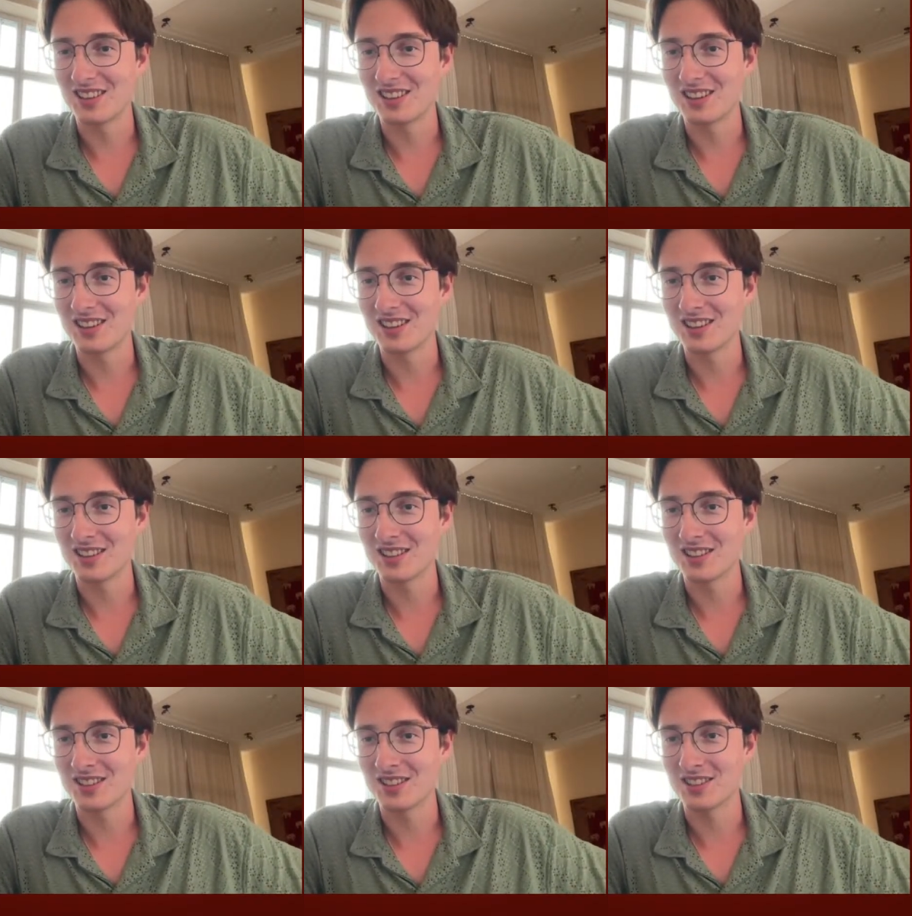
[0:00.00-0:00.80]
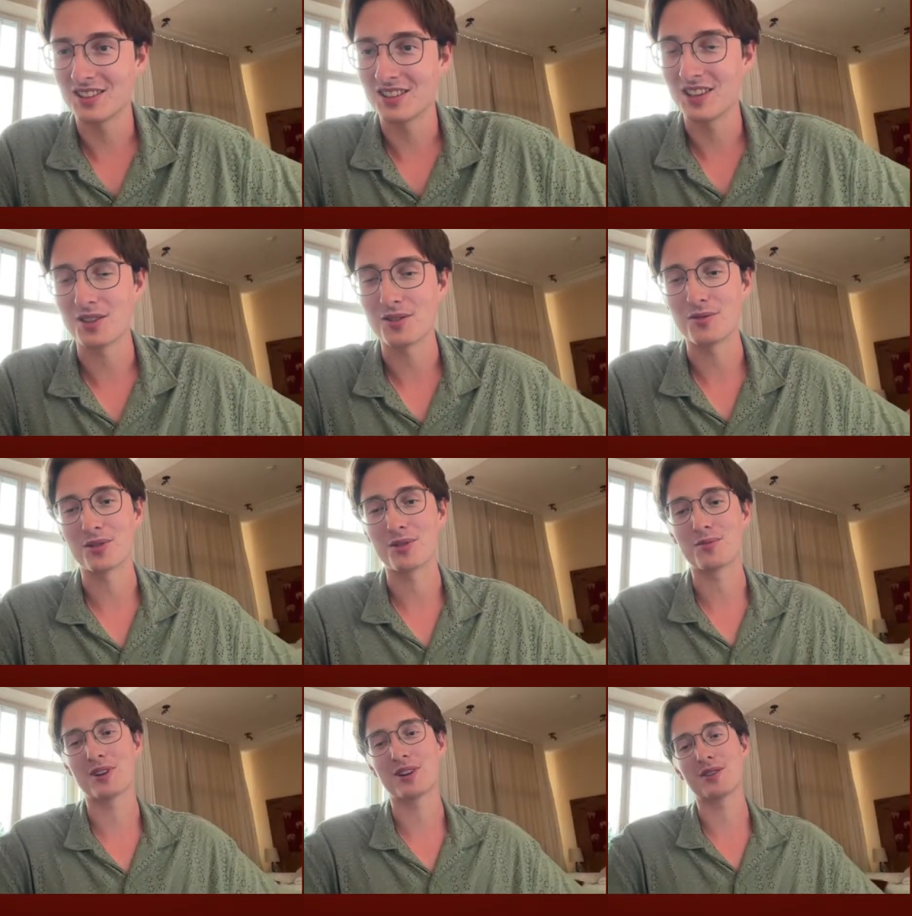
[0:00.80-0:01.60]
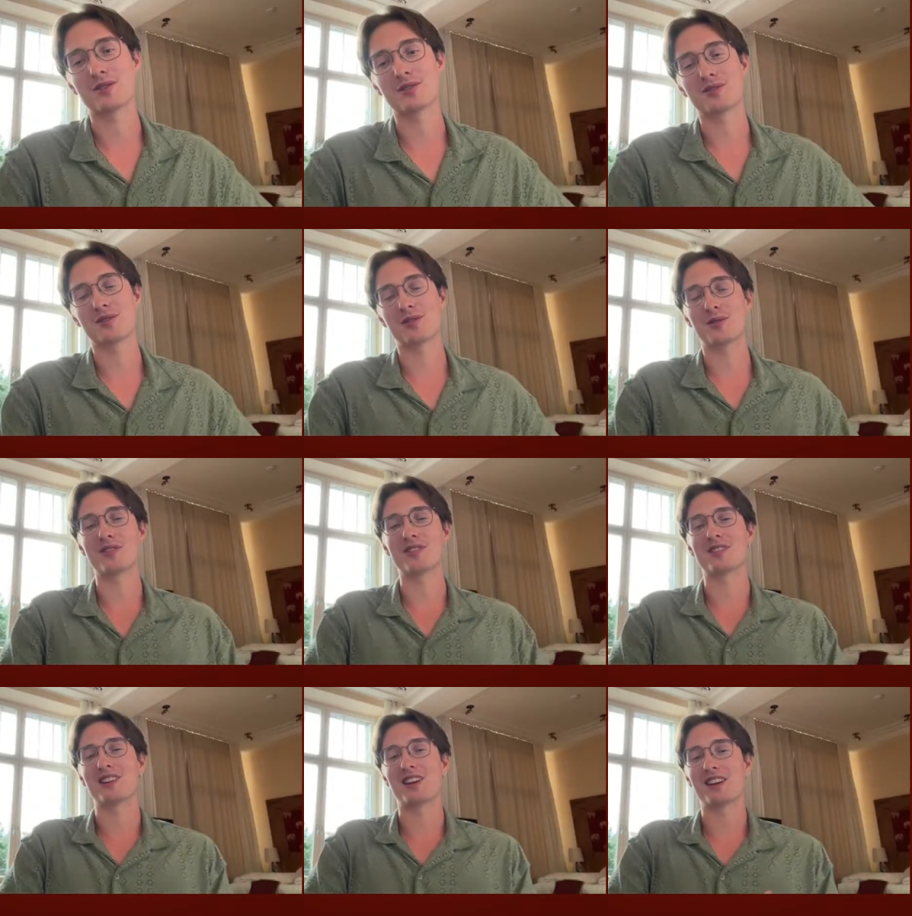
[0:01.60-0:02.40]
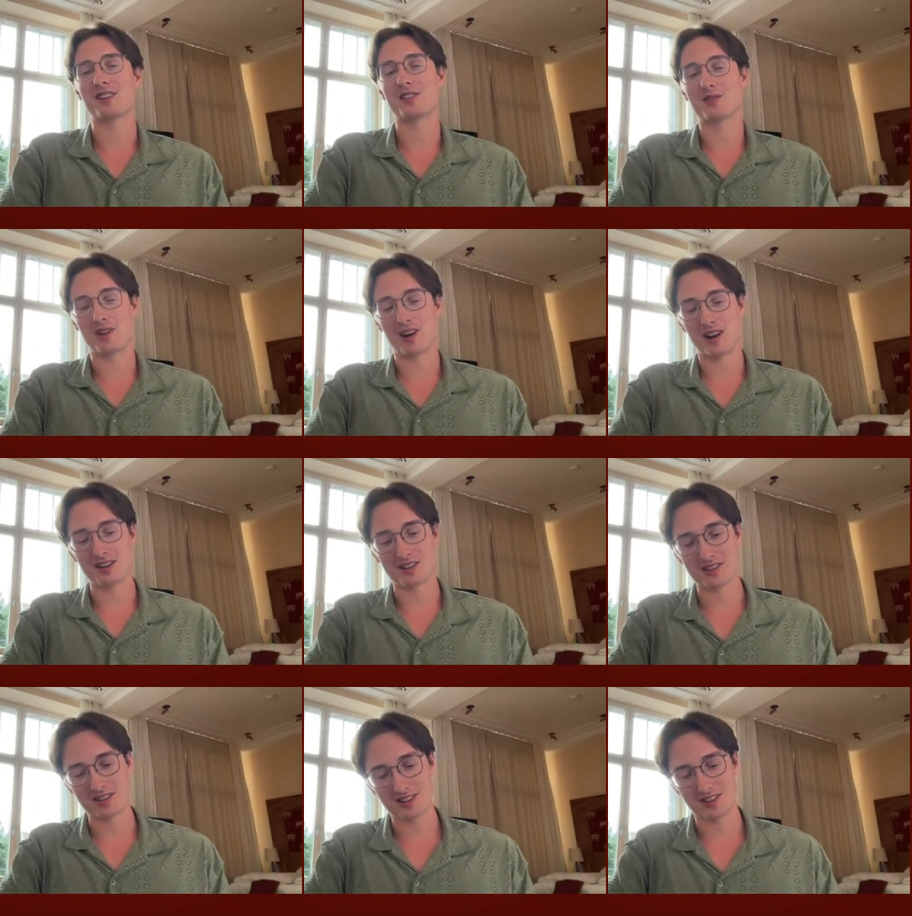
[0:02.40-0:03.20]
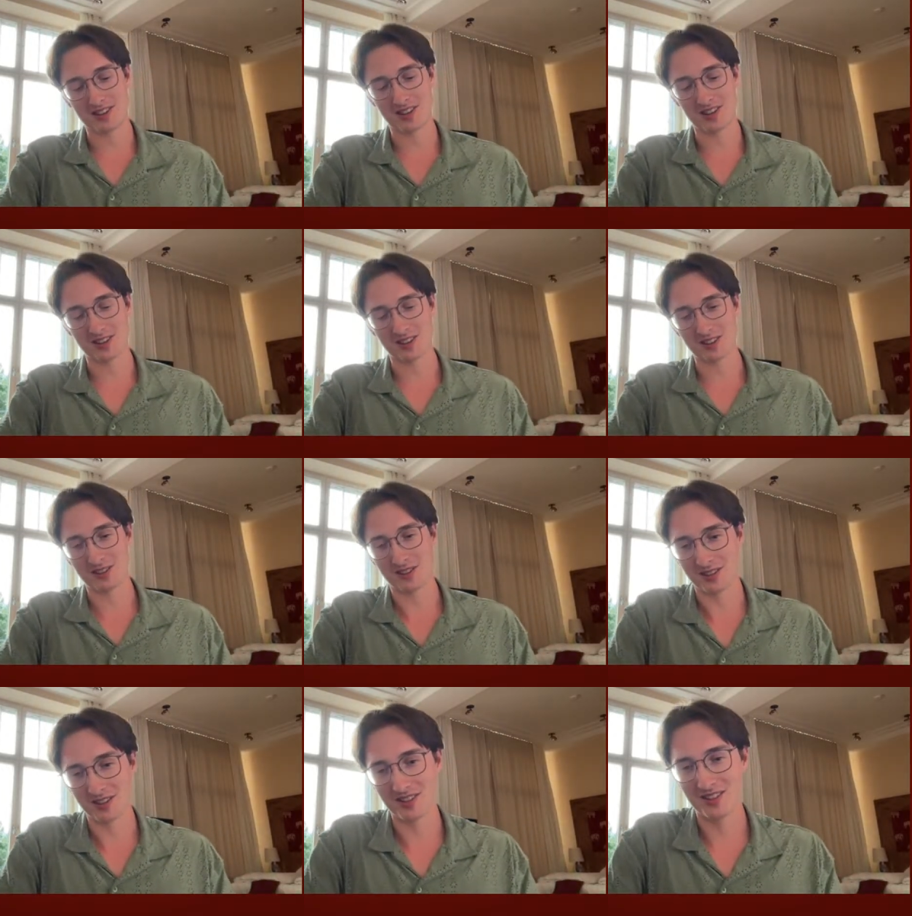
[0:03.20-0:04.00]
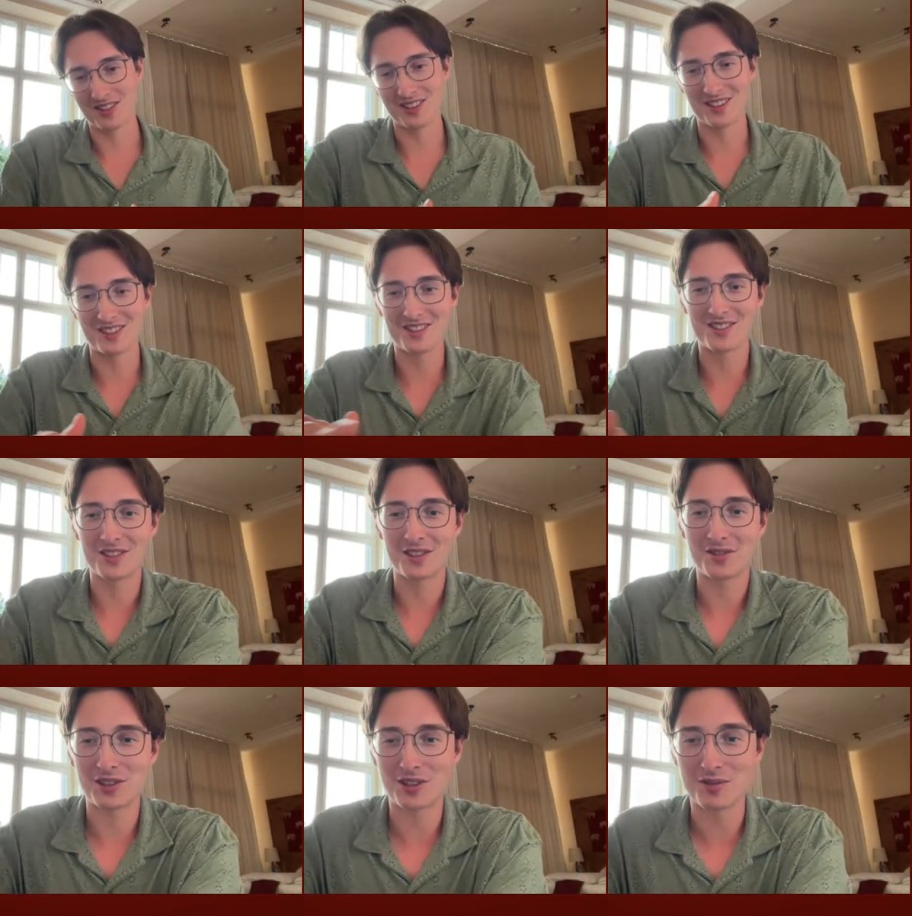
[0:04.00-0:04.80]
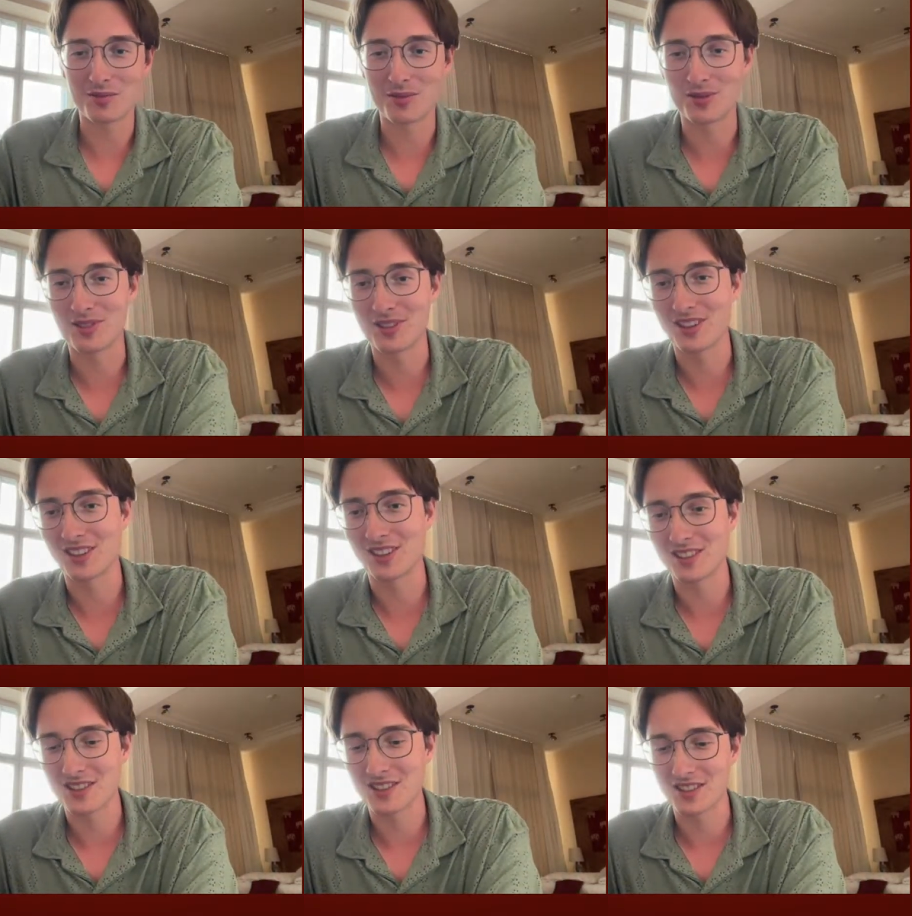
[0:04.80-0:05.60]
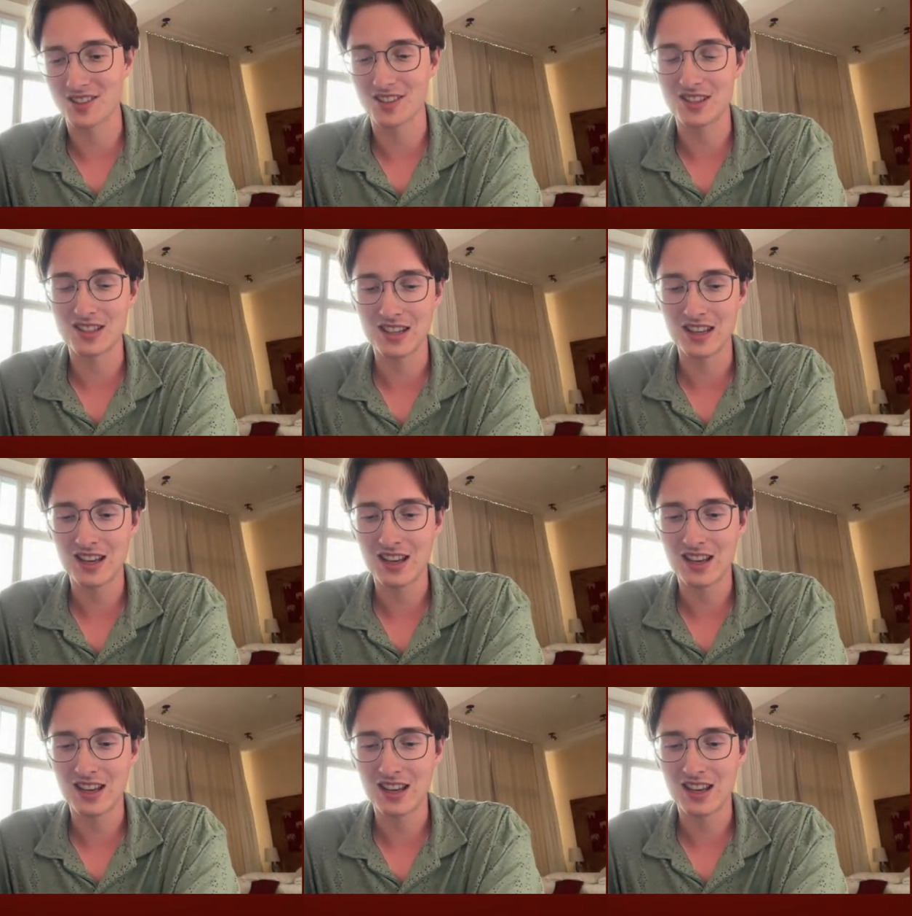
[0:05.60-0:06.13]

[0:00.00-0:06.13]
And yeah, what I always like to ask on these developer guilds is